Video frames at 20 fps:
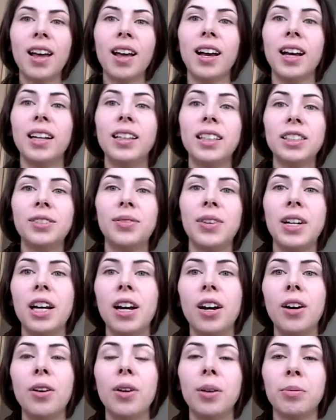In this
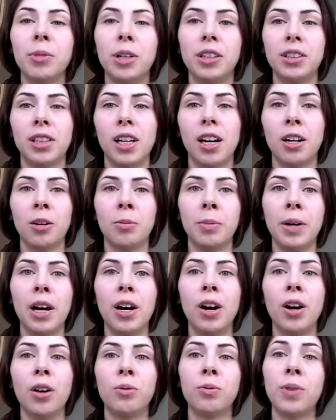video, I'm going to talk
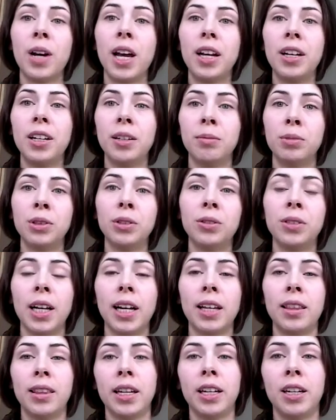about red and blue
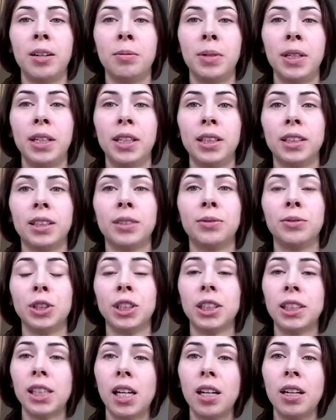light therapies for
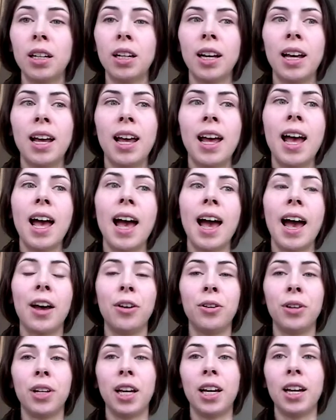skin, how
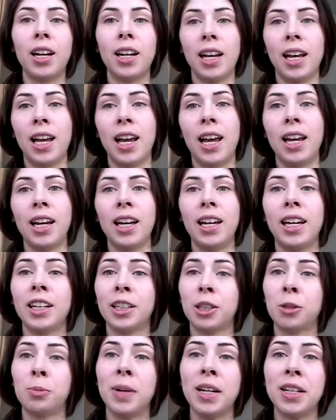to get a
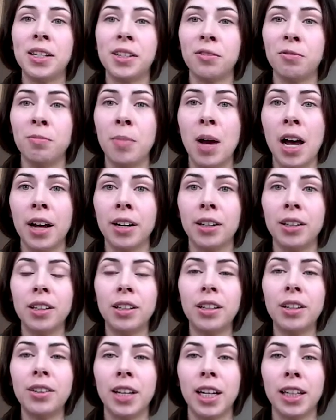inexpensive
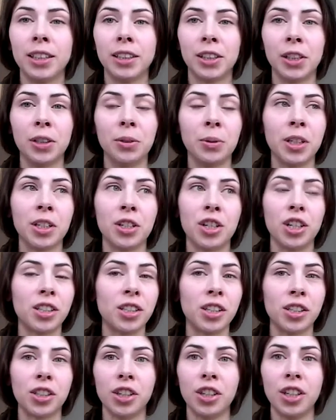model that's going to work just
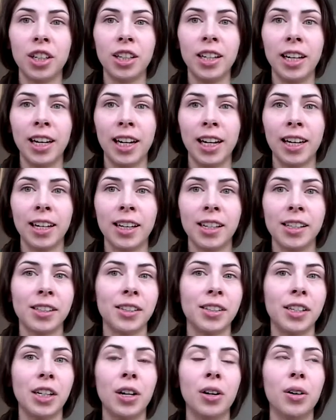as good as,
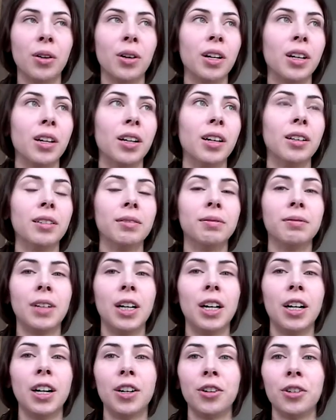a
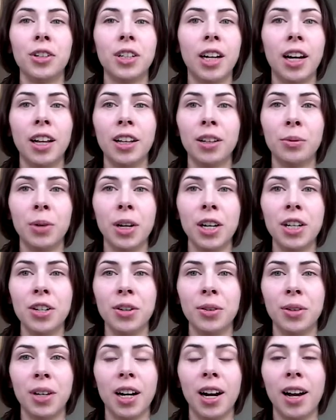$100 one
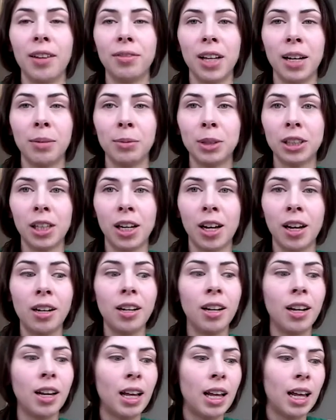you get off Amazon.